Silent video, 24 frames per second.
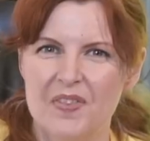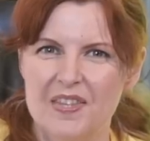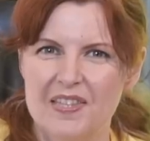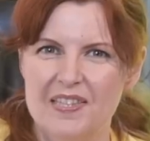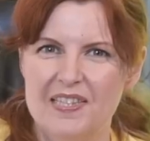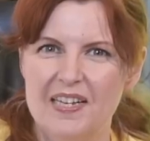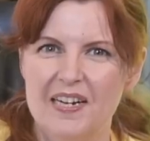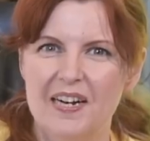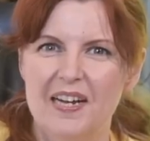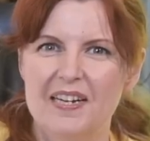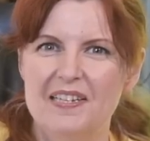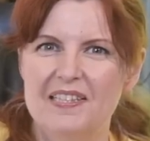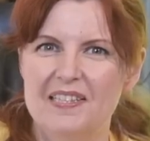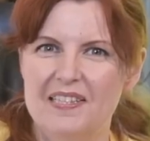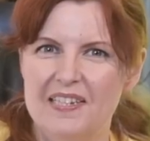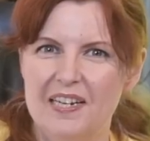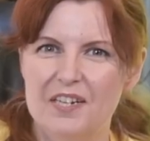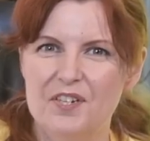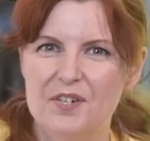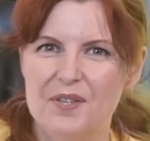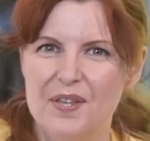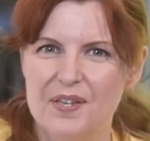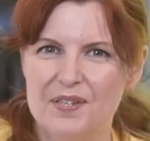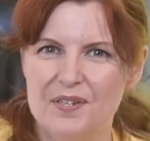did I
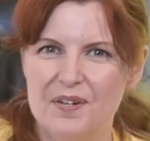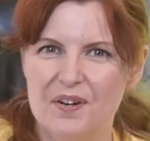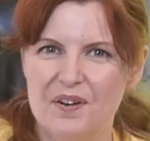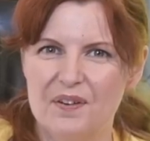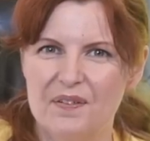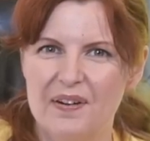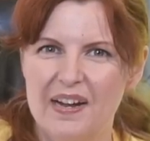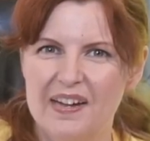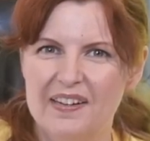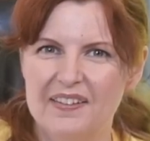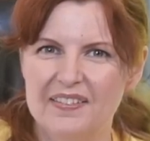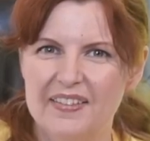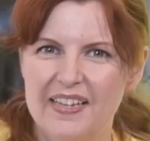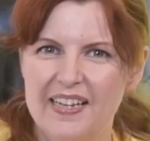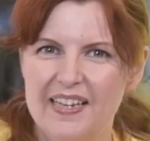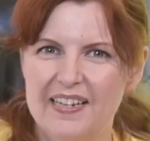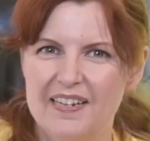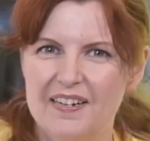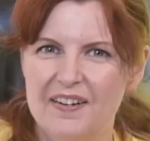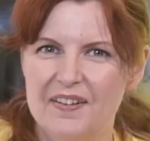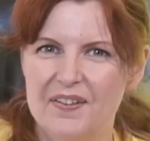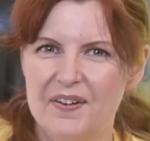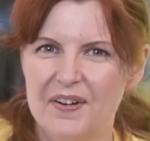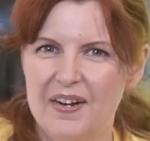stitch this correctly
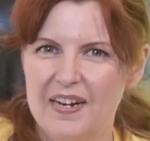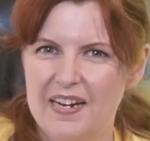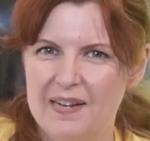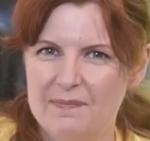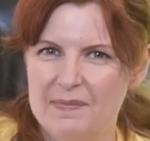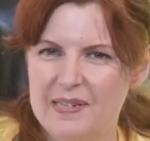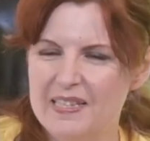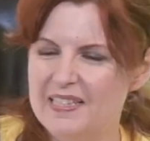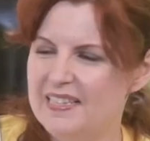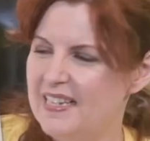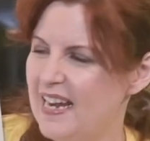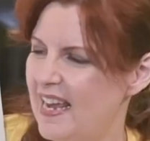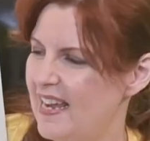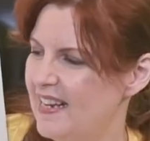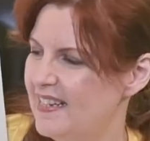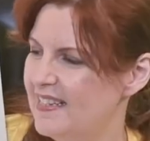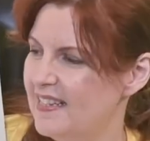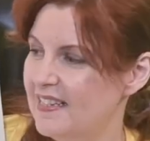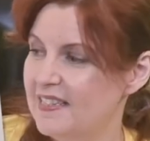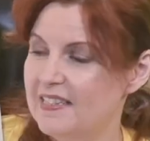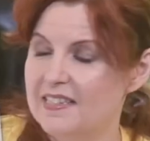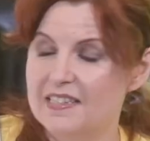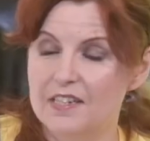and are there any mistakes?